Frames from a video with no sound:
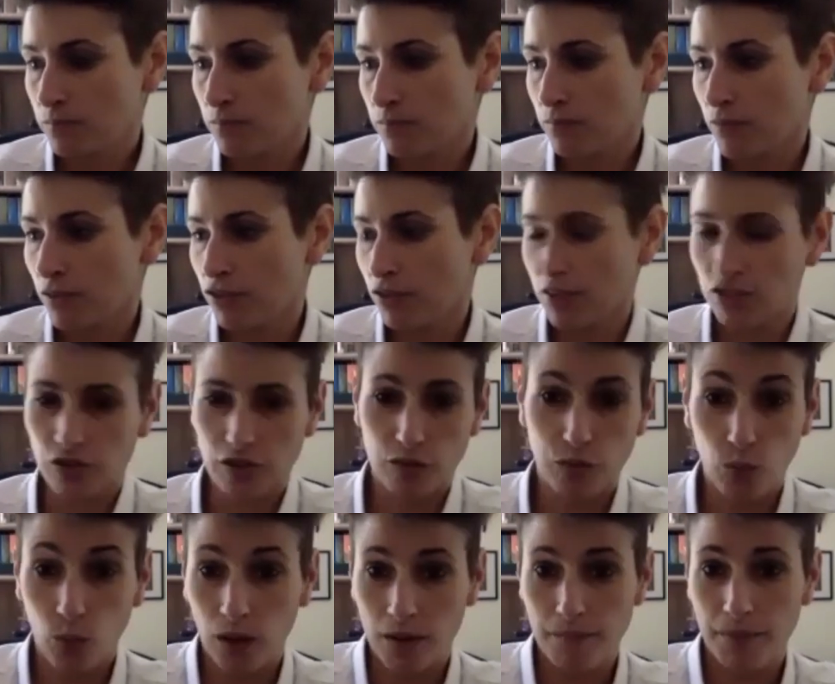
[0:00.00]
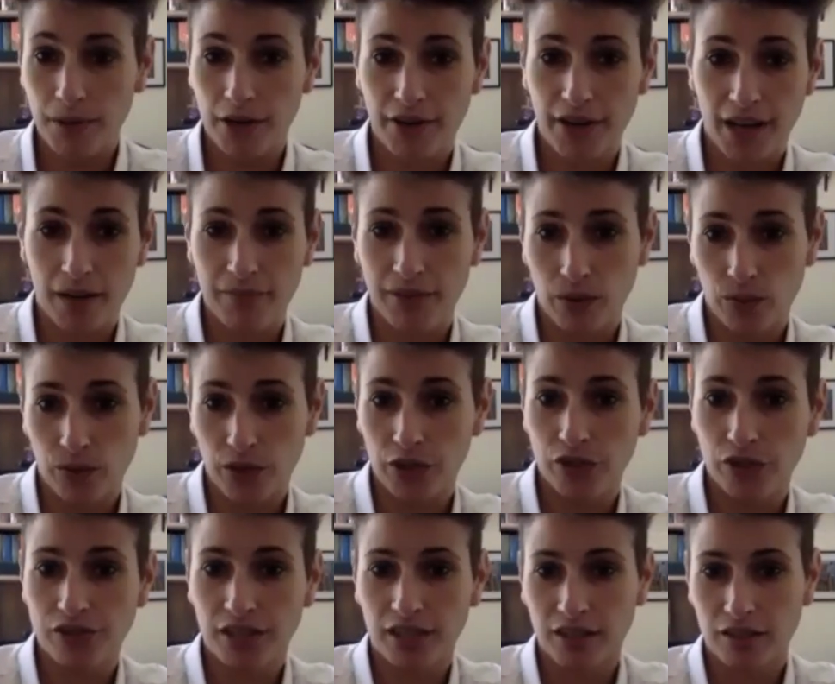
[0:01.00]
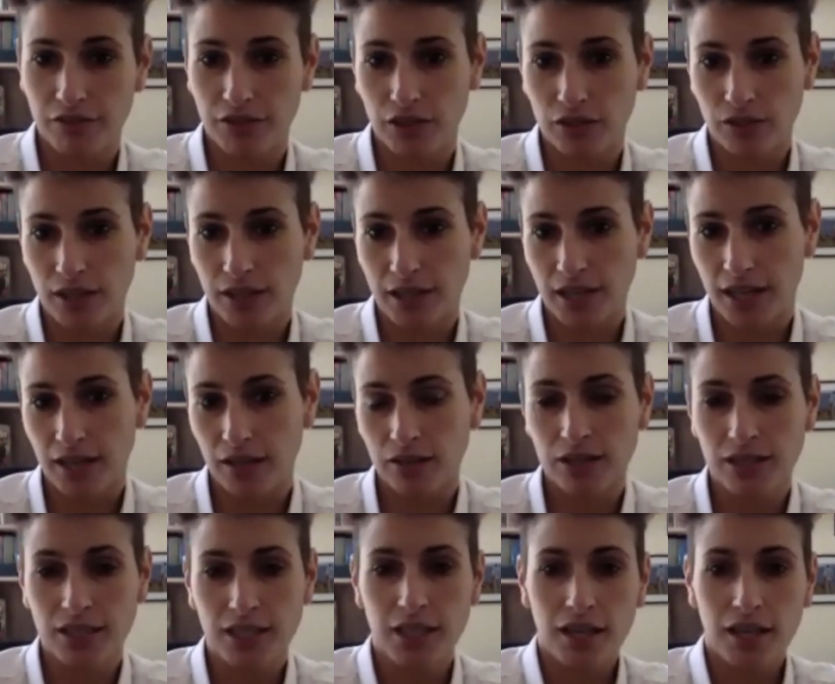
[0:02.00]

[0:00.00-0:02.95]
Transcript: So that's sort of one paradigm that we're using in the field right now.